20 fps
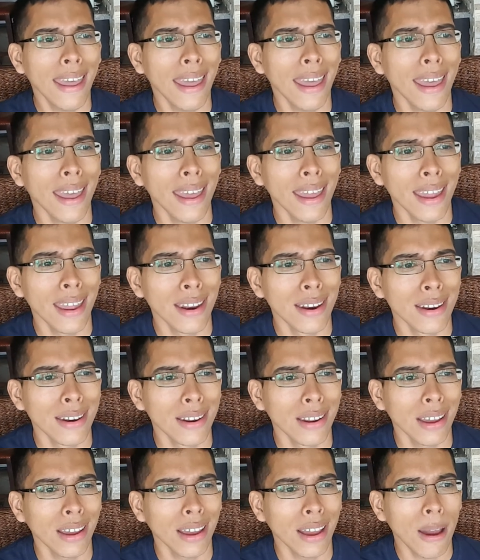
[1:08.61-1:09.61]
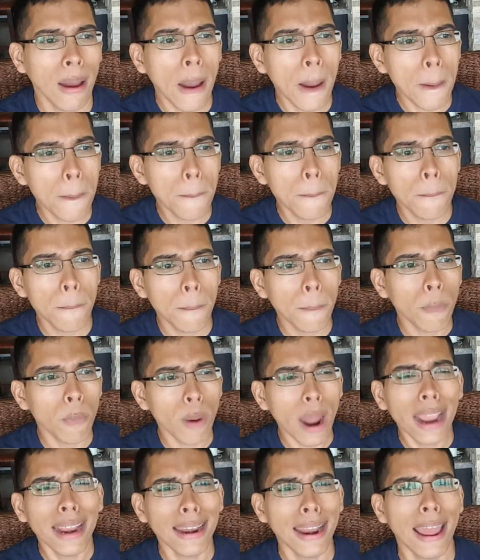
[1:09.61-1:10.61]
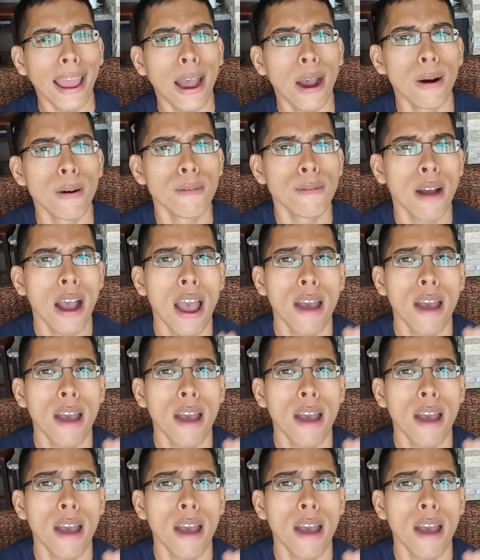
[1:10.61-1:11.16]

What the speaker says: And right now,